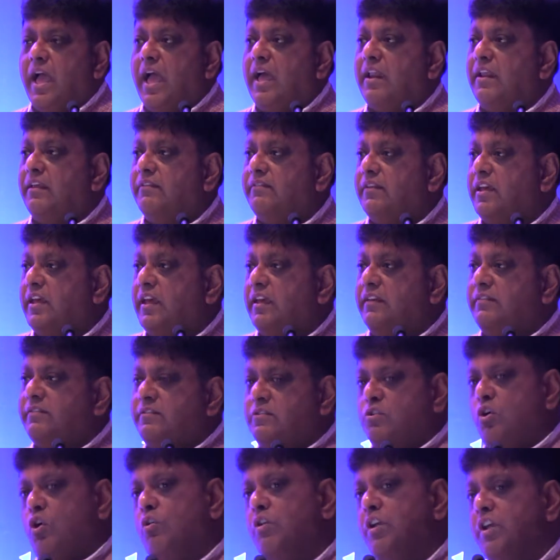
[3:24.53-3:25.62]
And as a
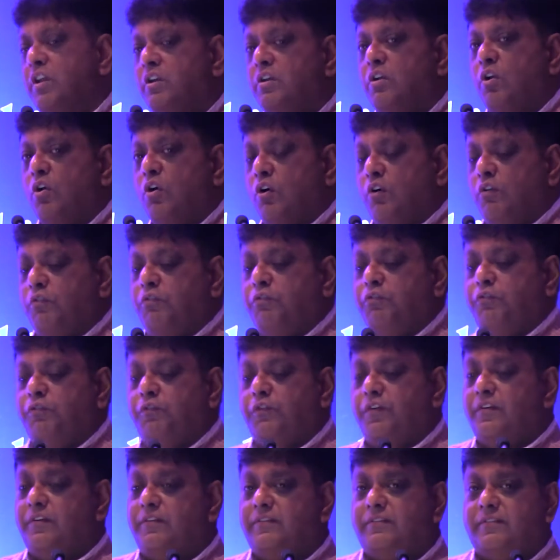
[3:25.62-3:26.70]
historian of
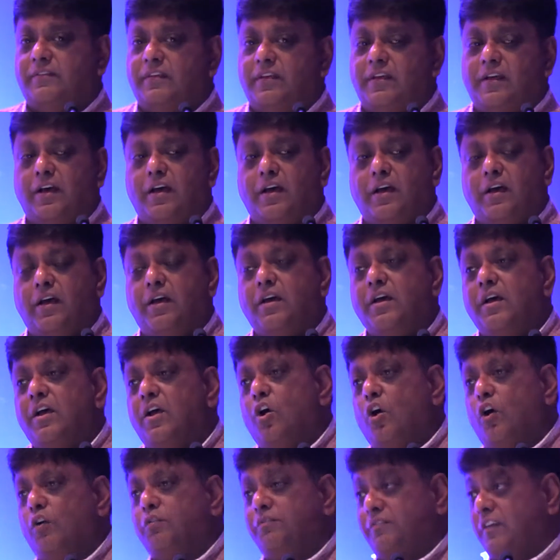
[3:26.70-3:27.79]

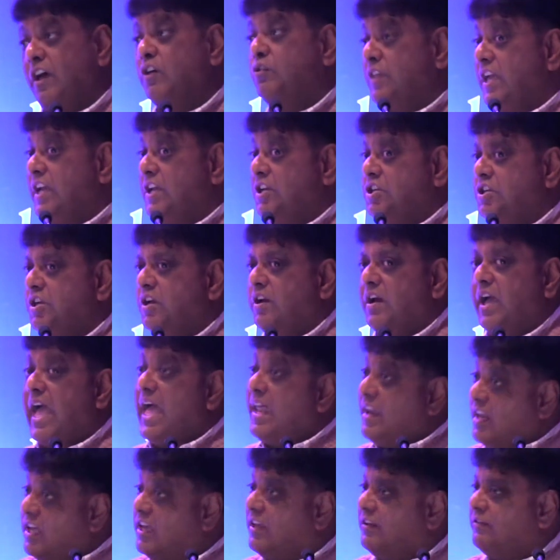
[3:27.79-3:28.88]
South Asia
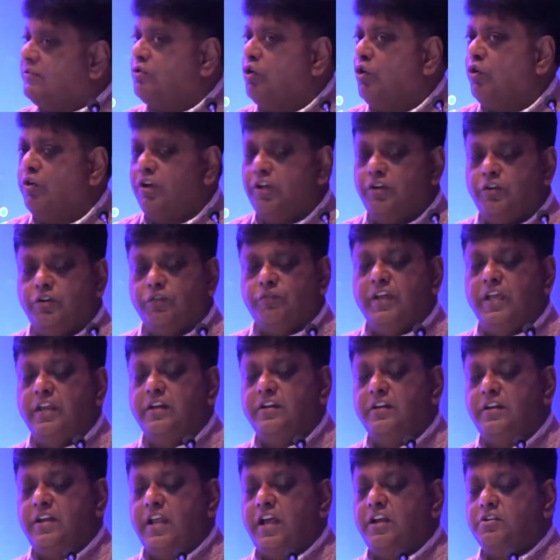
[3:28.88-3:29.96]
and a historian of
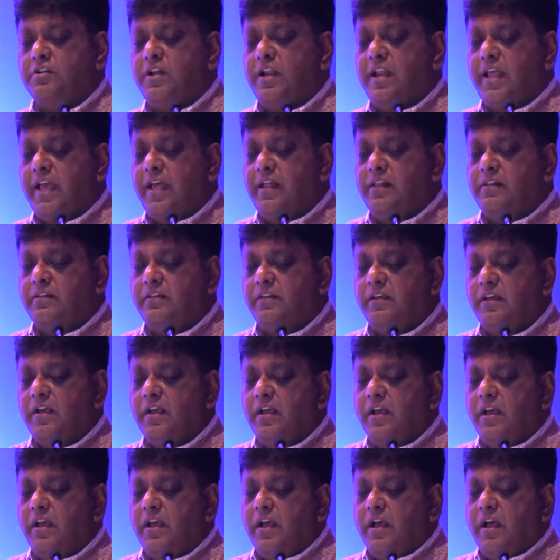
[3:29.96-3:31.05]
international health,
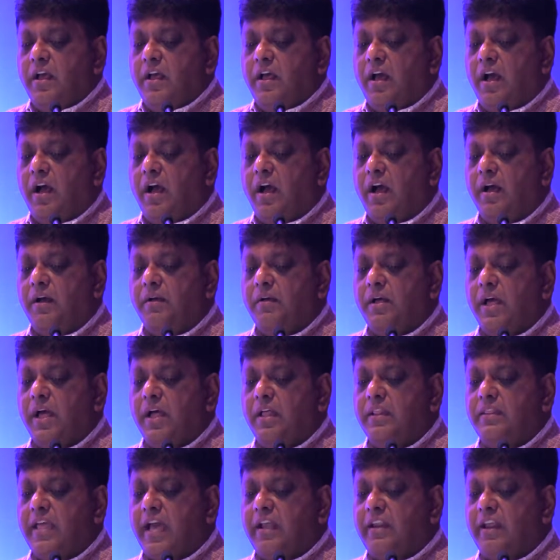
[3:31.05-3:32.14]

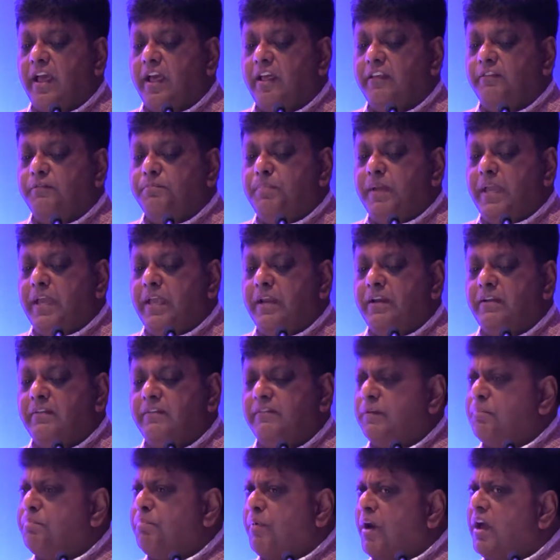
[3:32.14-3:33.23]
that has been
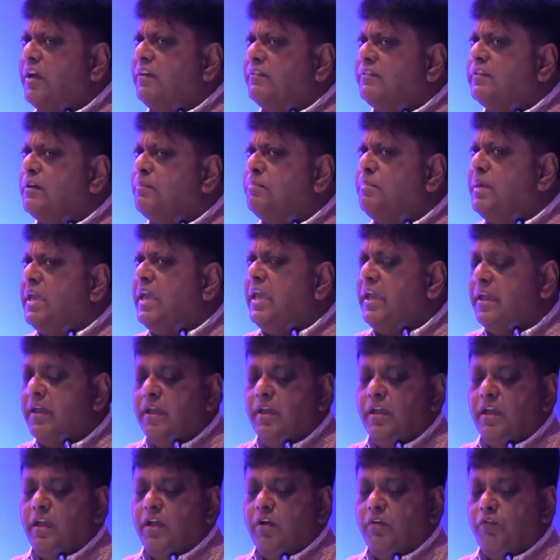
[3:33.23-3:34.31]
surprising me
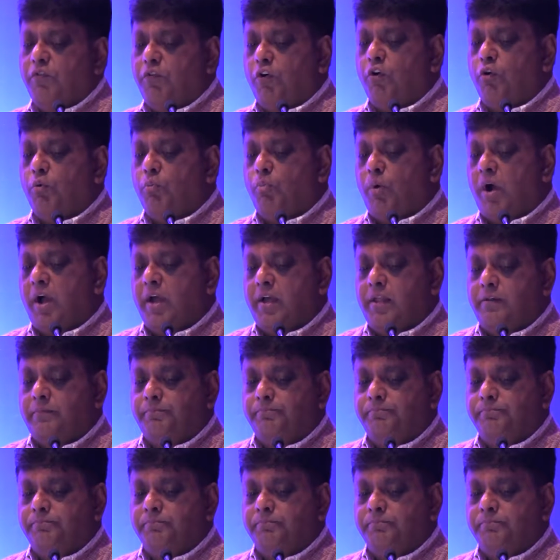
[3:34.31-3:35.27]
for a while.